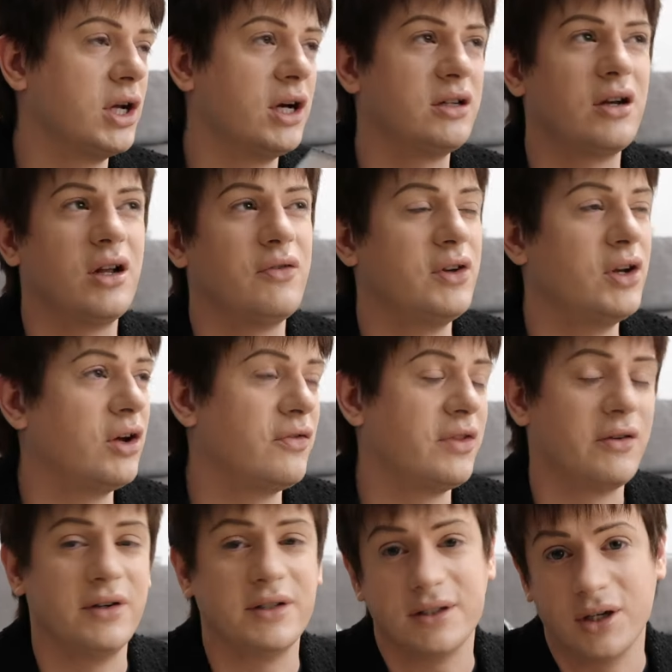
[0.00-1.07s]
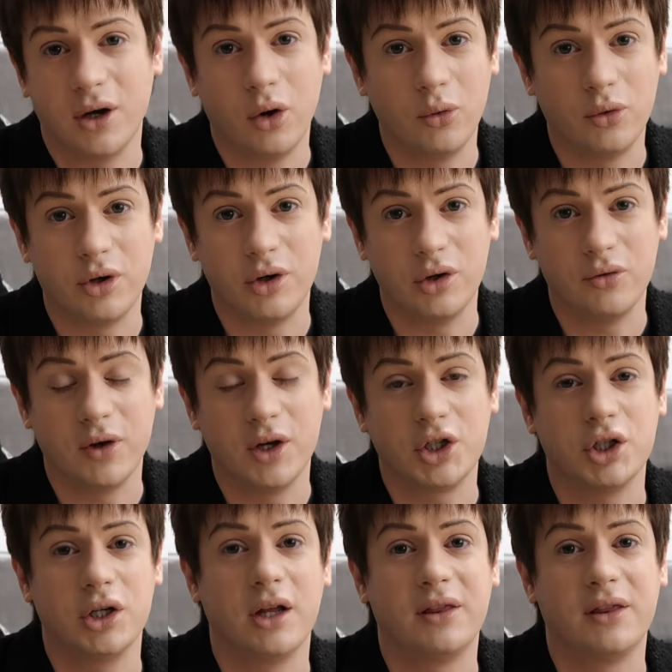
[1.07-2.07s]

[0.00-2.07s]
I don't even know if there is an old or new version.